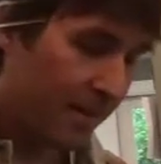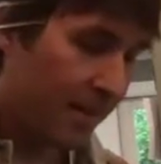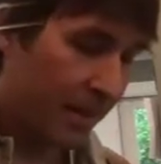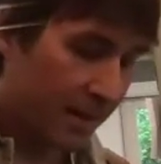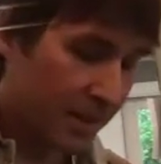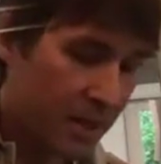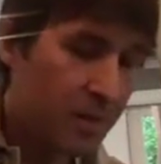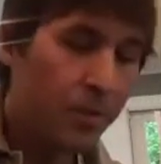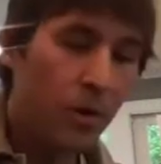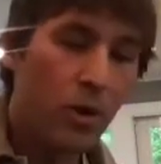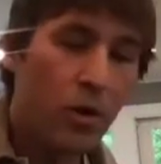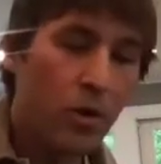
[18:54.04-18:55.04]
I keep
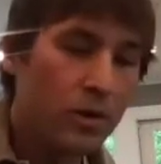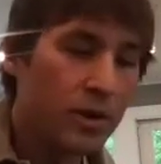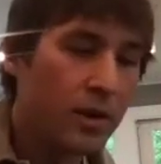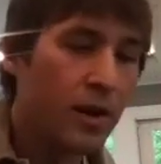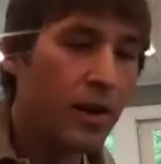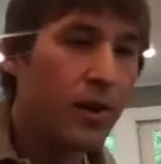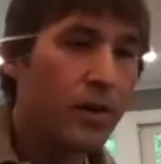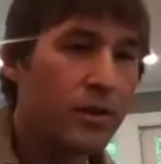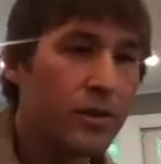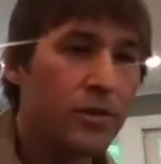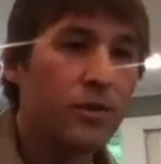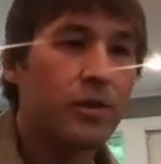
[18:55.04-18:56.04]
holding on
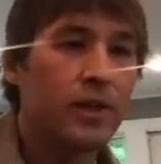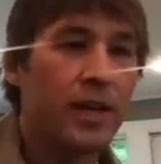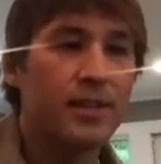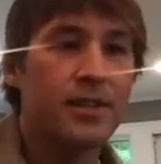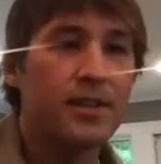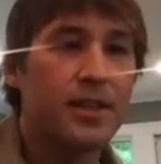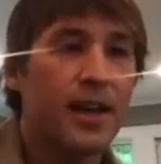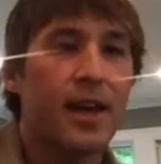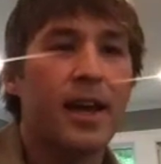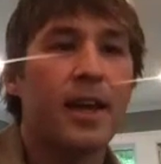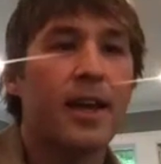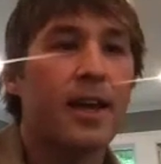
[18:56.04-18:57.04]
to
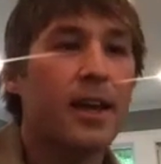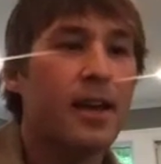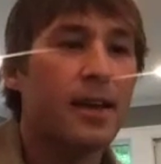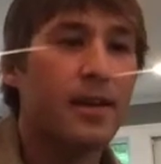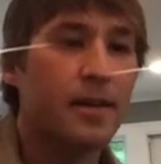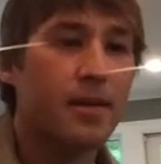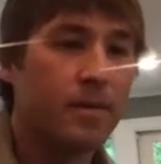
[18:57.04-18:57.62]
yesterday,